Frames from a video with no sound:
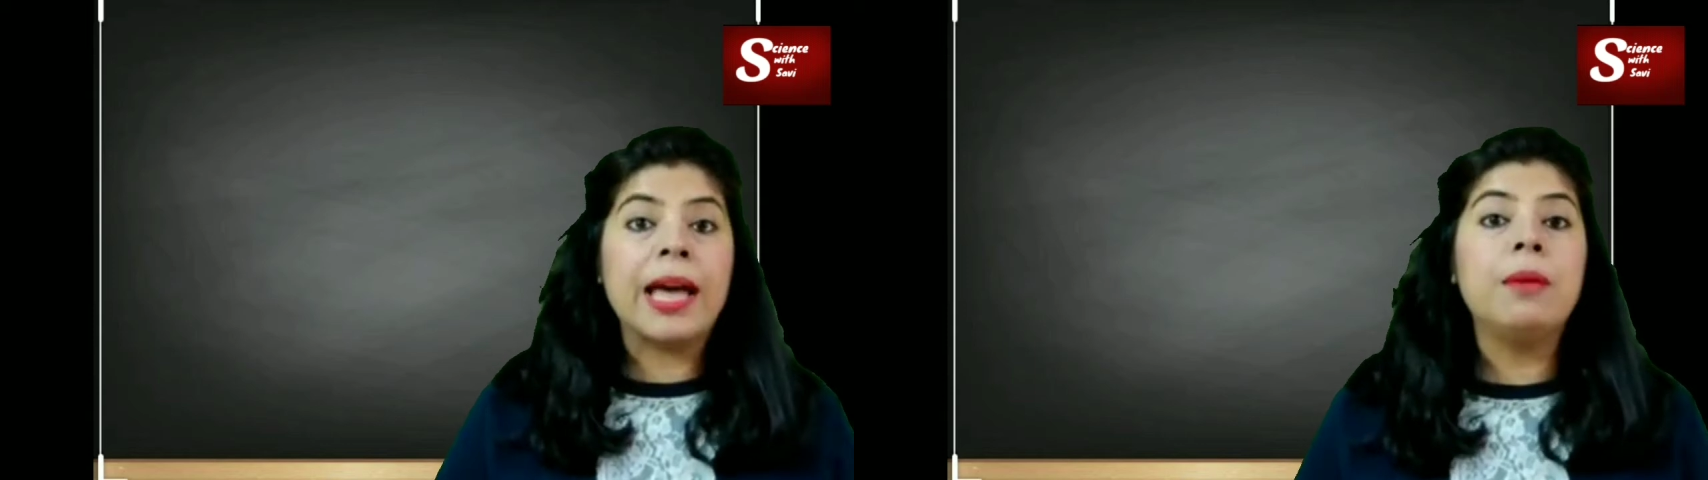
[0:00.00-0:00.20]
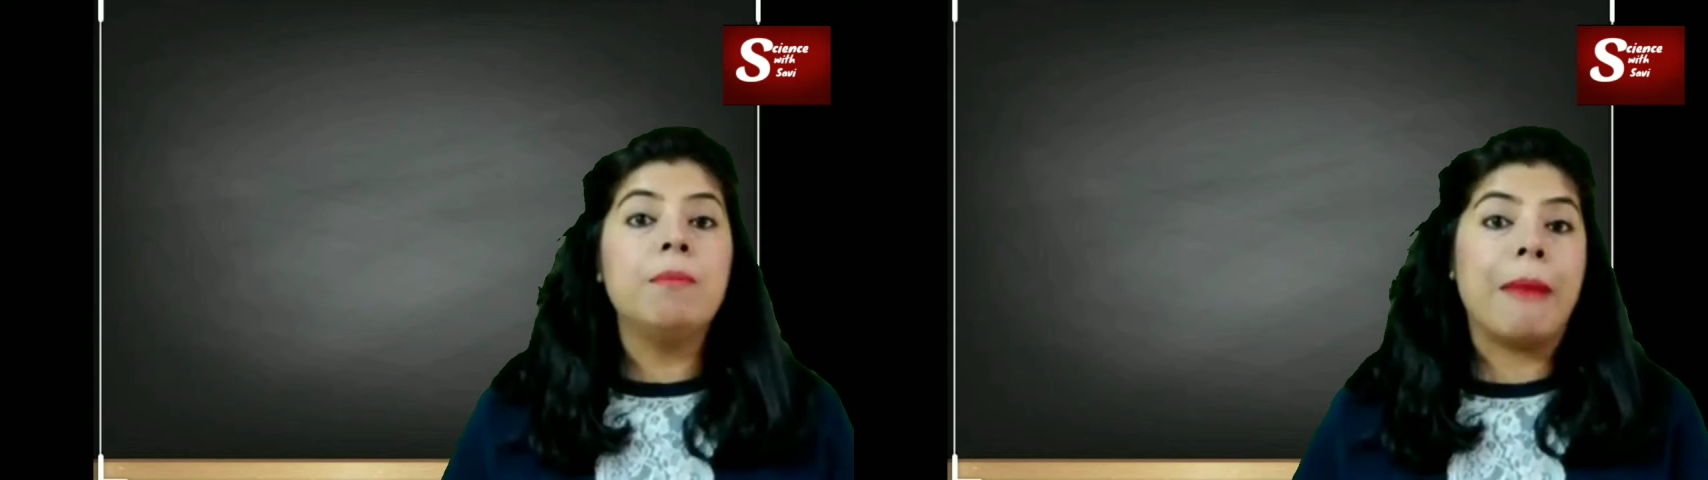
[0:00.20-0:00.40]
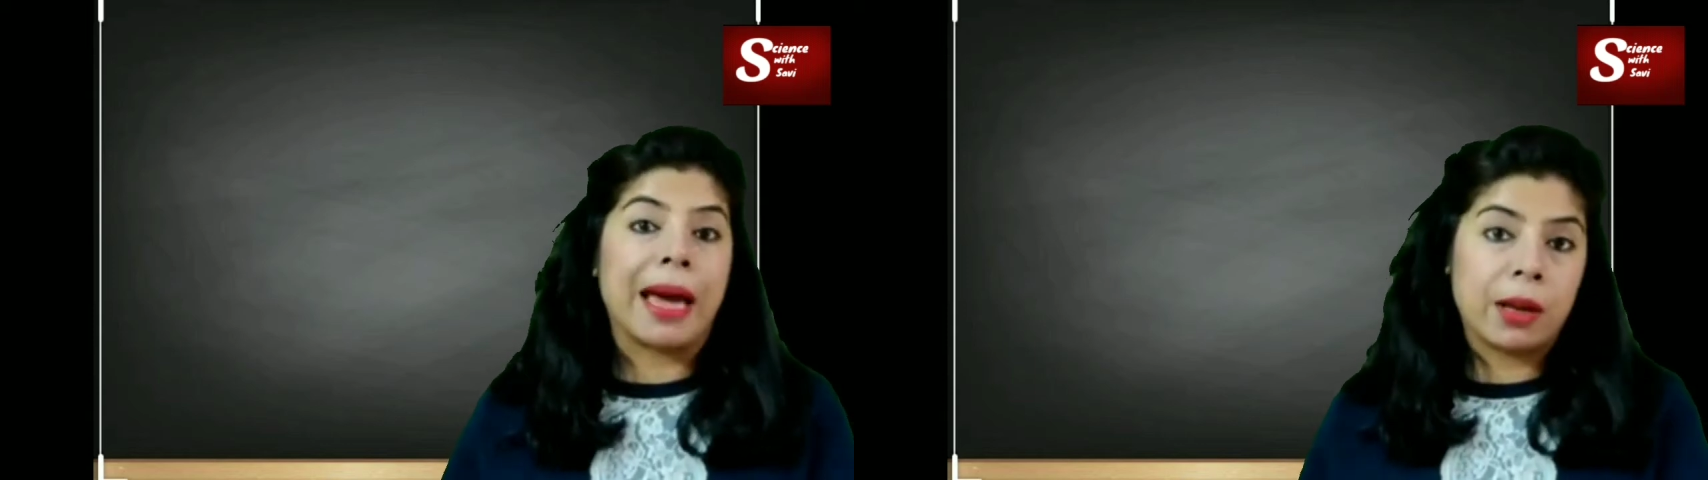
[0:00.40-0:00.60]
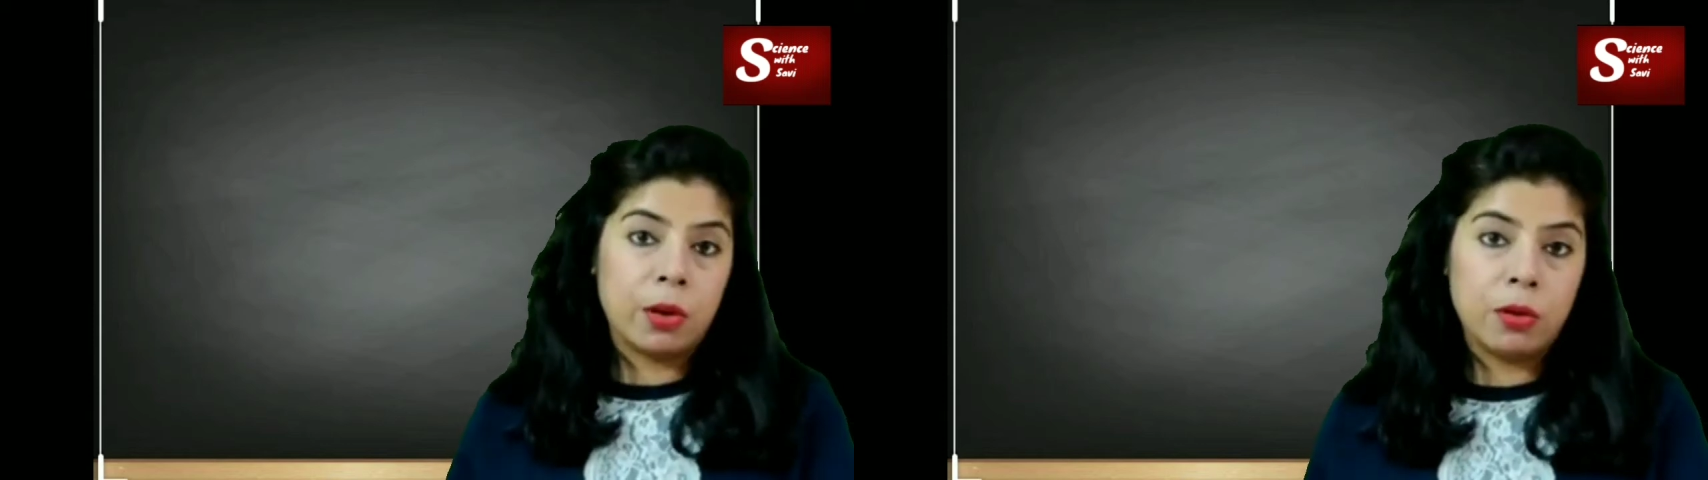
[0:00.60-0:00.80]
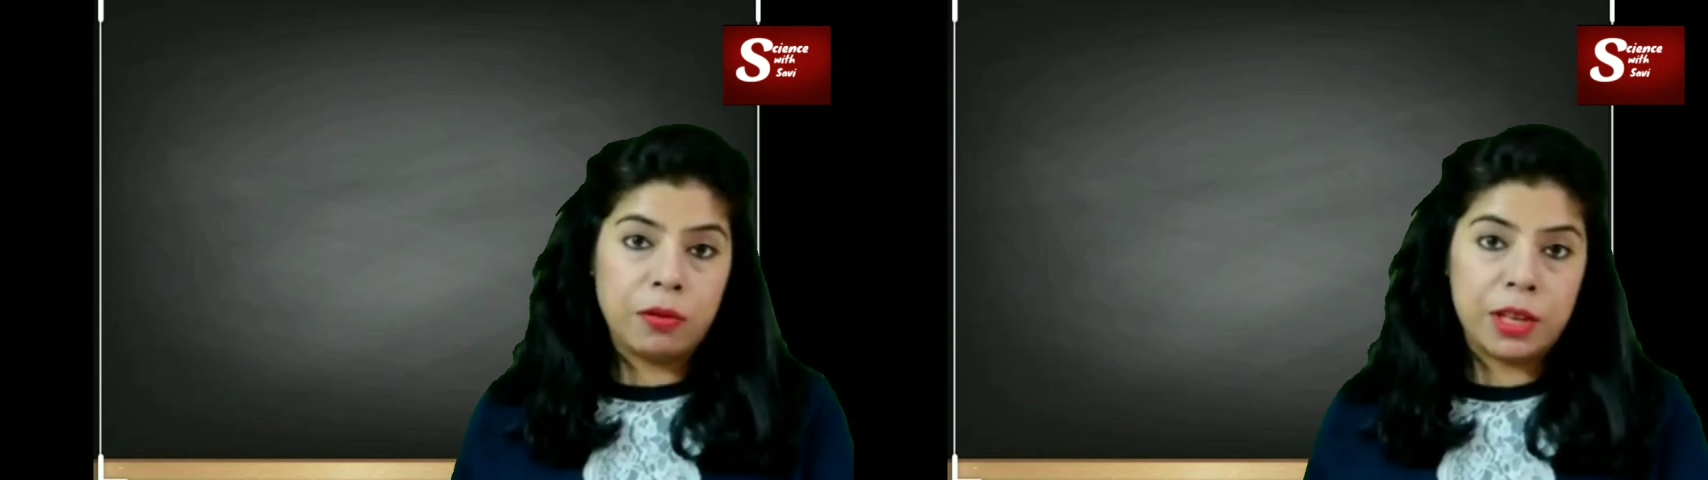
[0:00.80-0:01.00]
and
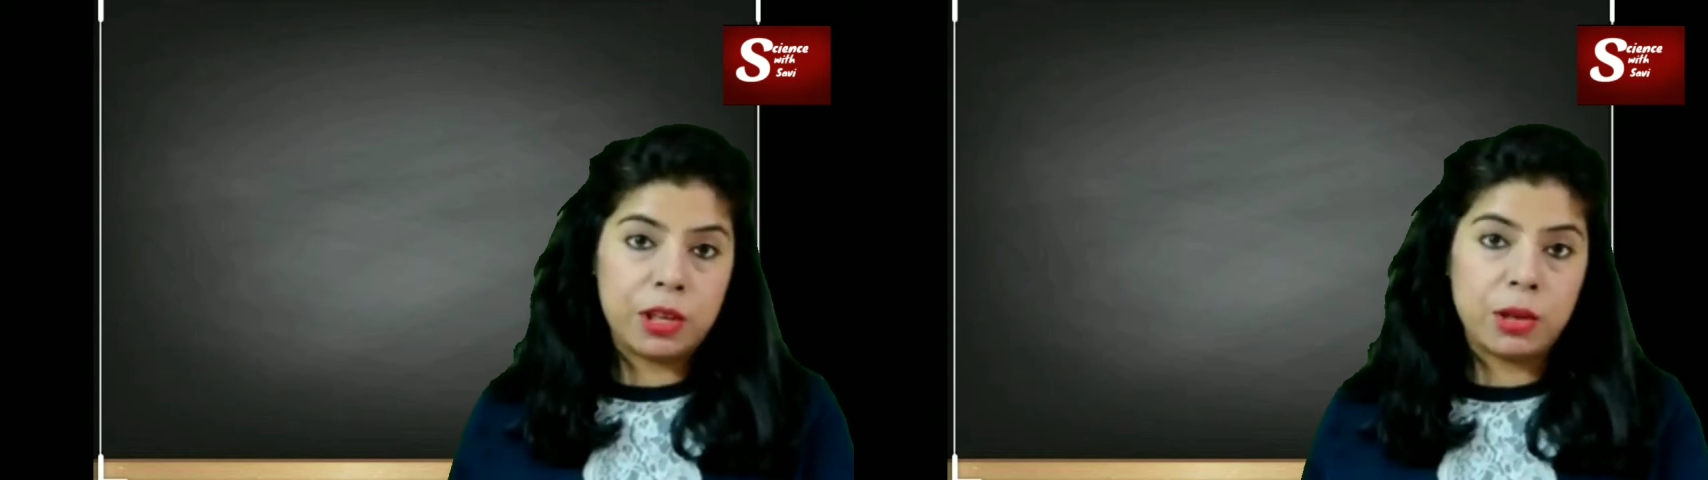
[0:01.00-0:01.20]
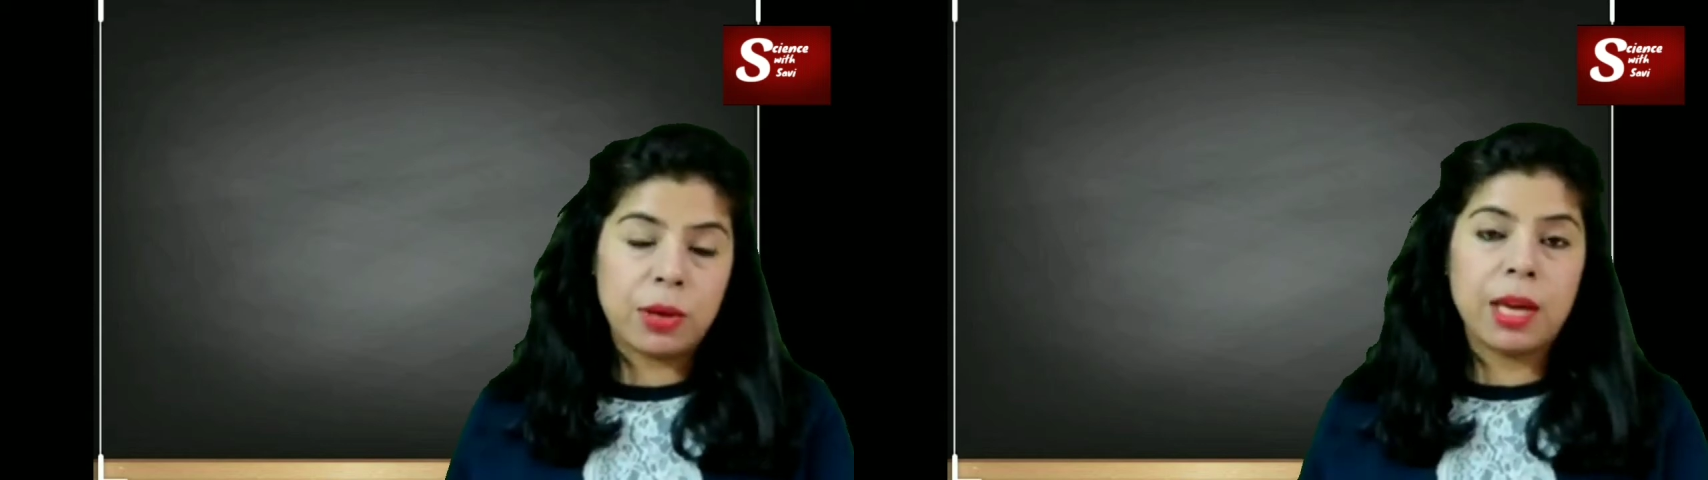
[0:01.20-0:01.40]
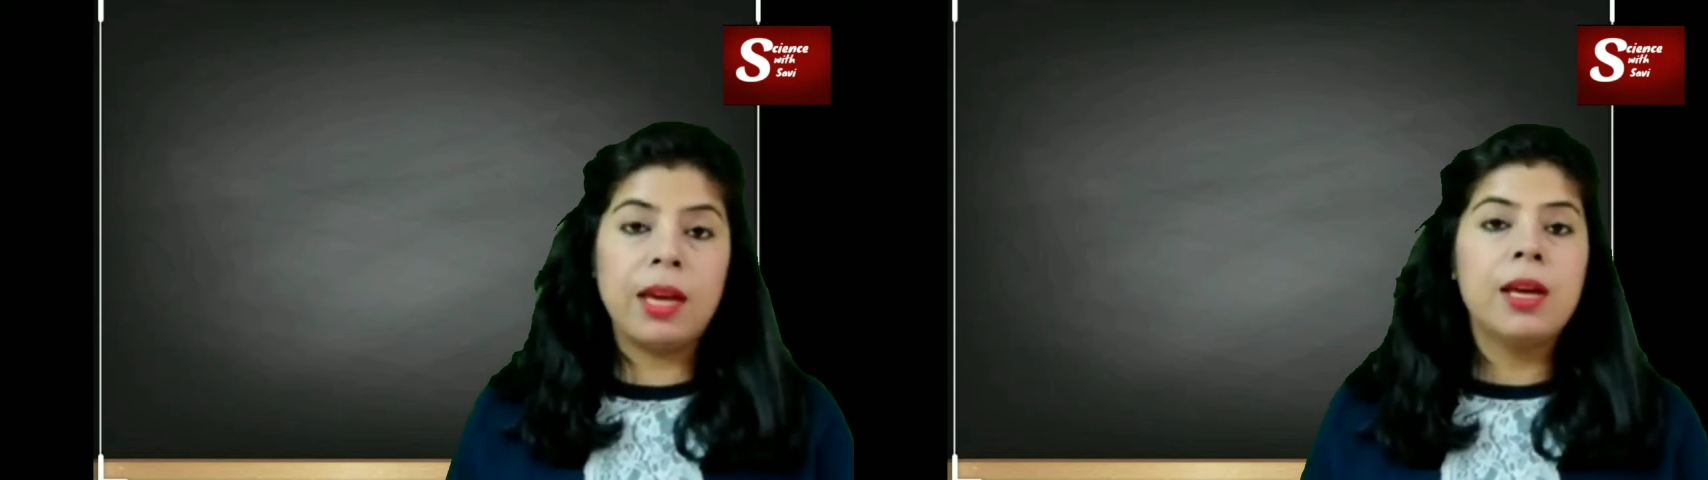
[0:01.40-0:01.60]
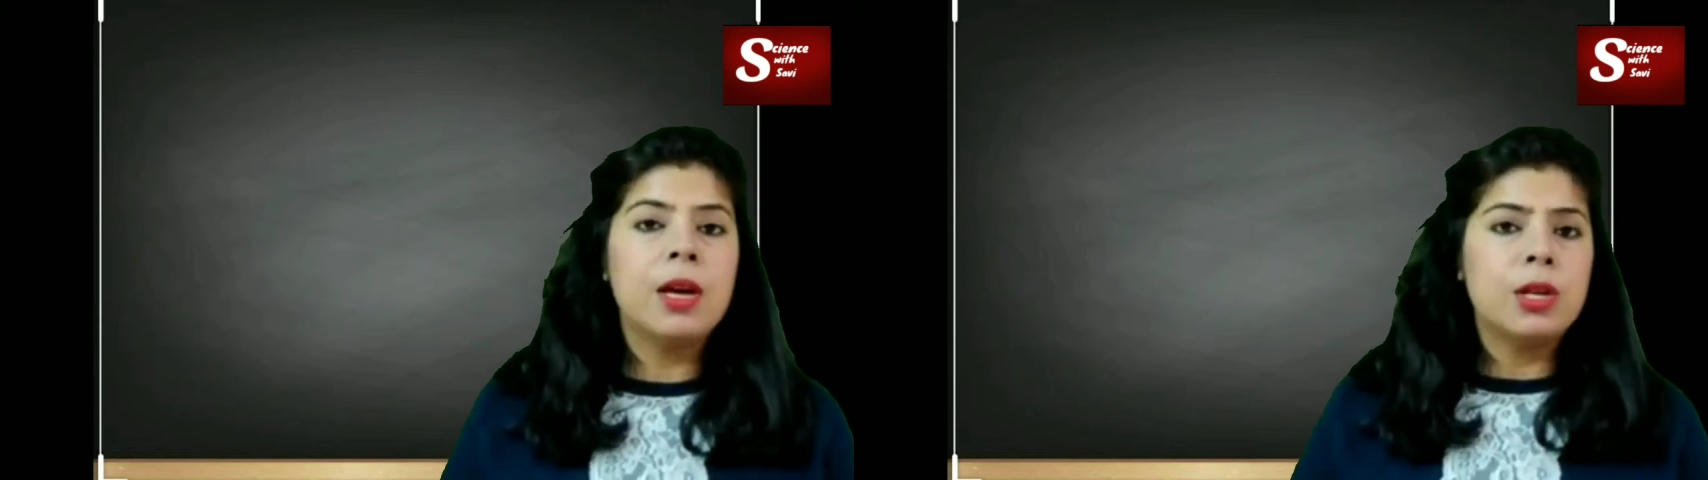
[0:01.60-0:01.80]
macrophagy, okay?